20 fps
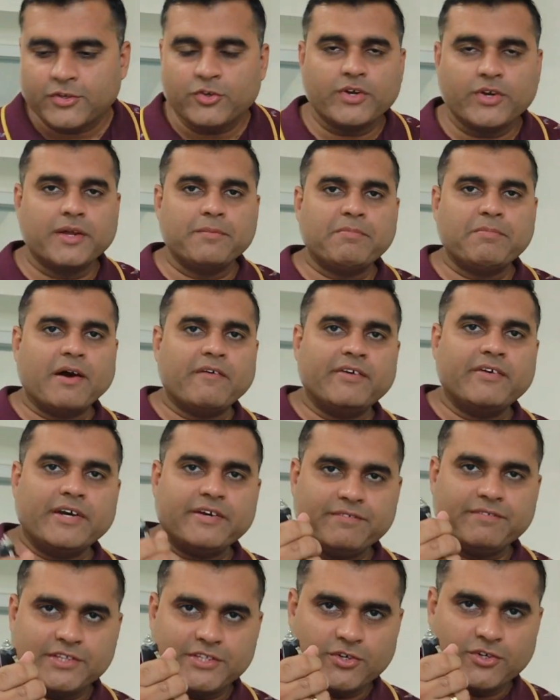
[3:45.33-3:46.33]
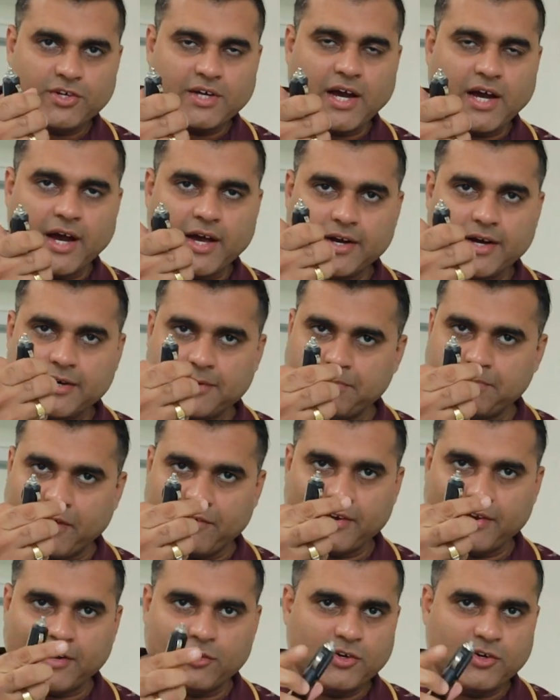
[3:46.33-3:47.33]
You can power it with your car
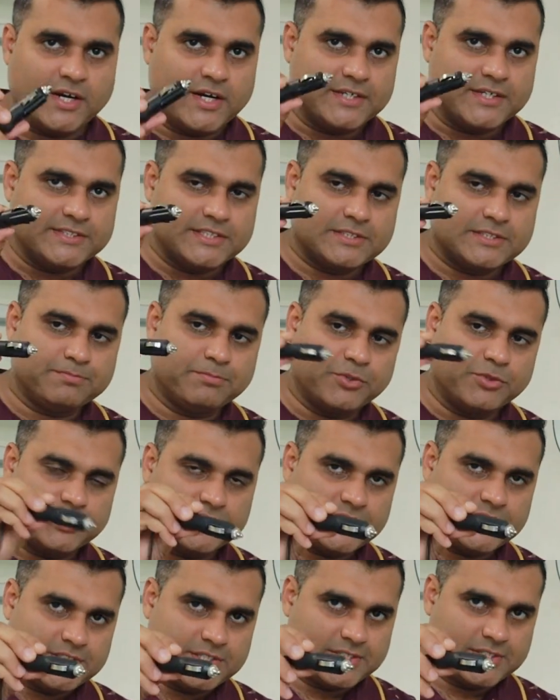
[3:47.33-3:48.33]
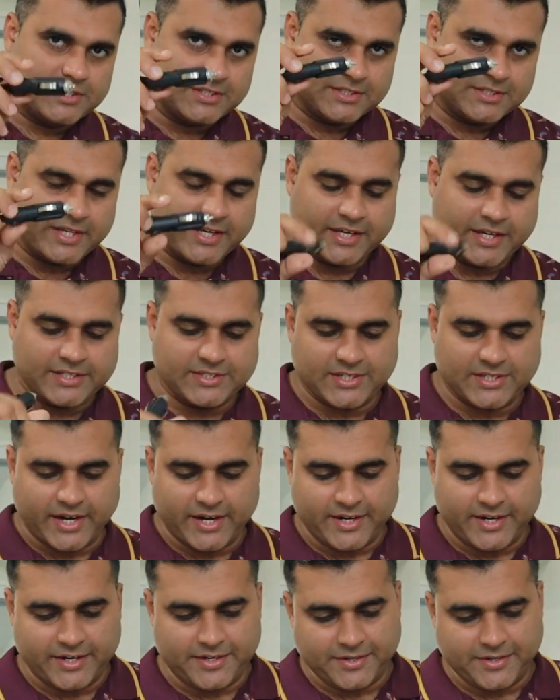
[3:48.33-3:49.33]
power outlet. Just put this thing
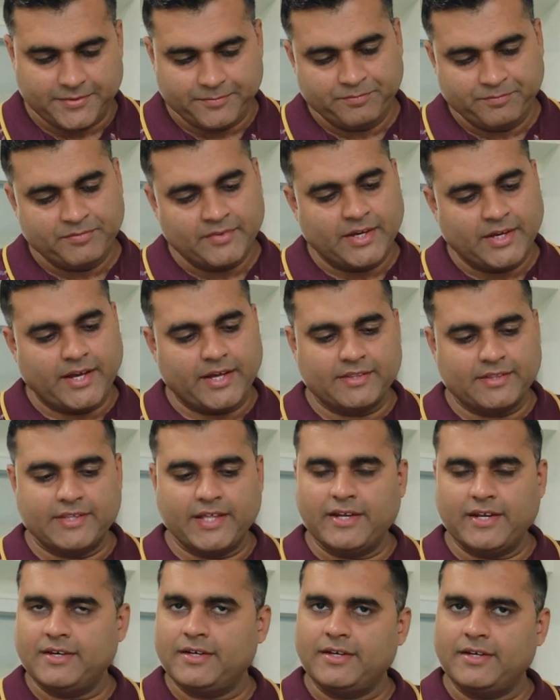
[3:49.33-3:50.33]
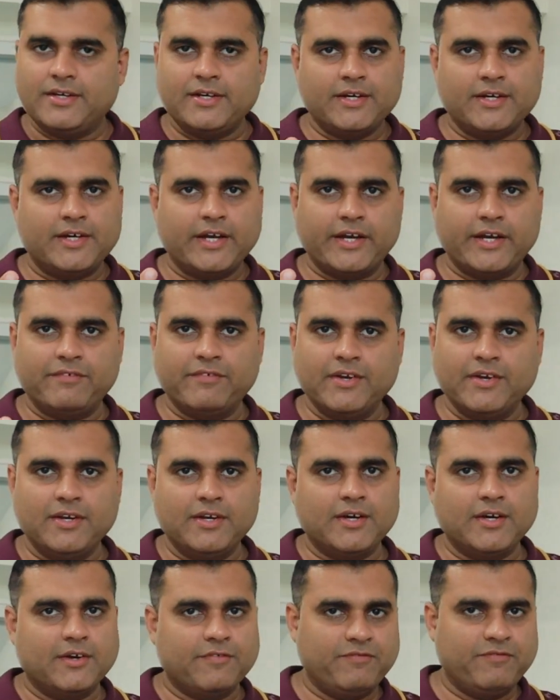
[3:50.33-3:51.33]
inside it, and then it
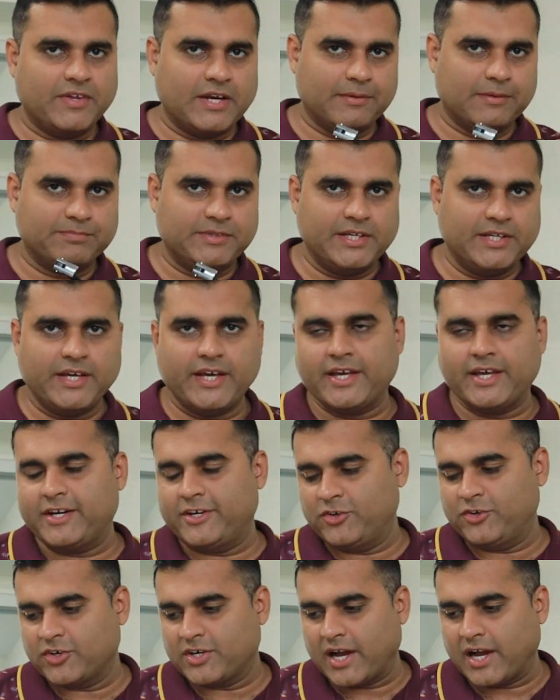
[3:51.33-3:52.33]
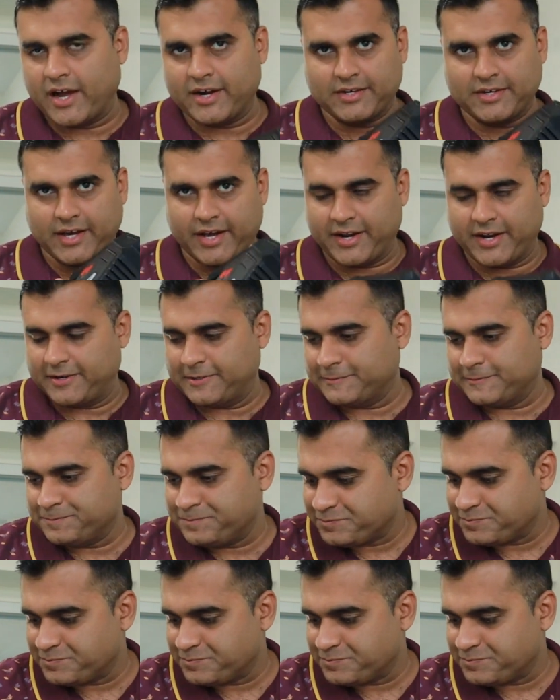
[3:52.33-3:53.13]
will fill up the air in your car tire.